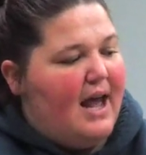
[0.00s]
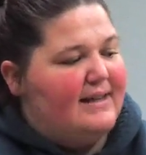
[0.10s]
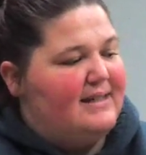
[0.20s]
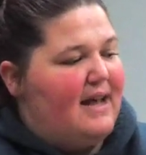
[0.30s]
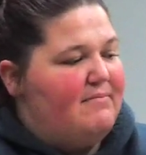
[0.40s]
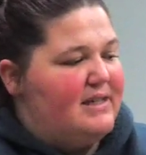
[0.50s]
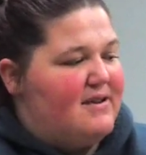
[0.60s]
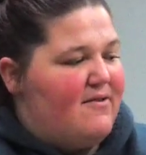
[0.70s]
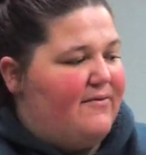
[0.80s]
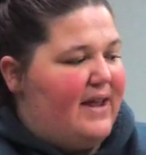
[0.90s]
Some
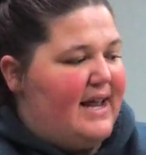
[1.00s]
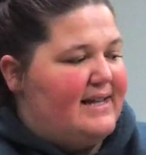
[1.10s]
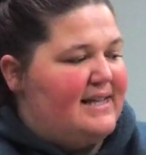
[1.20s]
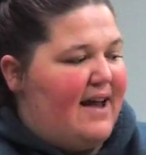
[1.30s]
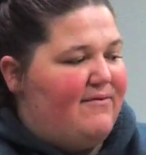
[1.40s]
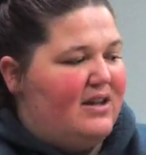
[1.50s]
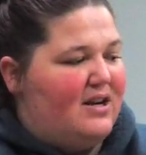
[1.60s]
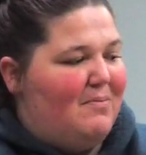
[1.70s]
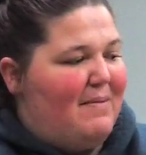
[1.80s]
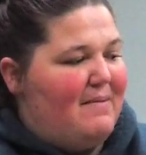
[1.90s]
snowflakes have
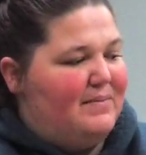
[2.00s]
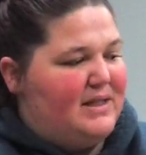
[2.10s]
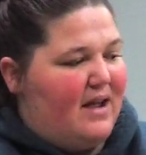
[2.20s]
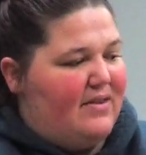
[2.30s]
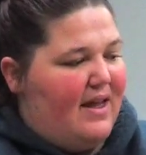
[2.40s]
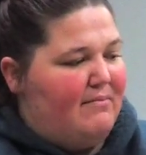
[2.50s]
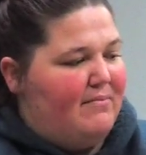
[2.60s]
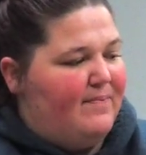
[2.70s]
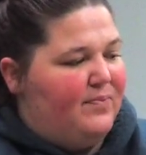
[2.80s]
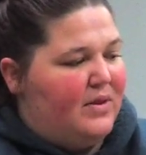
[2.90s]
little bumps on
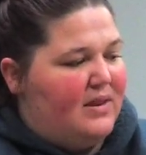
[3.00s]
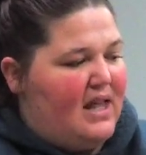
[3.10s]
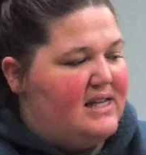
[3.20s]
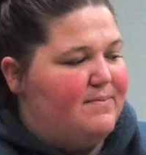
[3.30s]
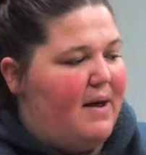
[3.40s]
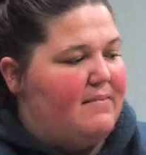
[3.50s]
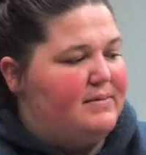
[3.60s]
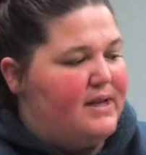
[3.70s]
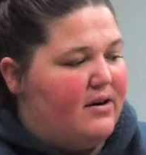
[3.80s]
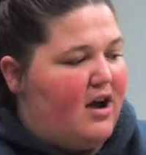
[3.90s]
them. These
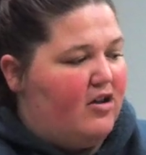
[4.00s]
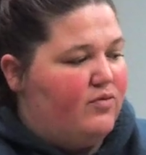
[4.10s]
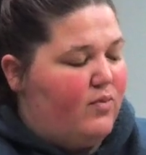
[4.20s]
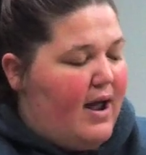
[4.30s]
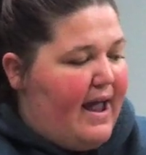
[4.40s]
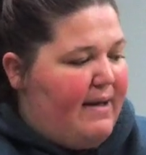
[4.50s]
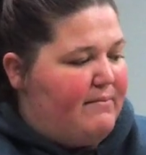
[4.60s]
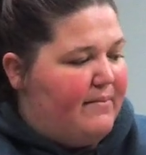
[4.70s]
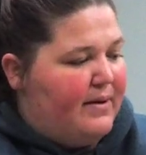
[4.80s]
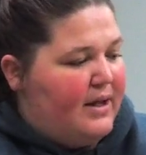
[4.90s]
bumps are called rime.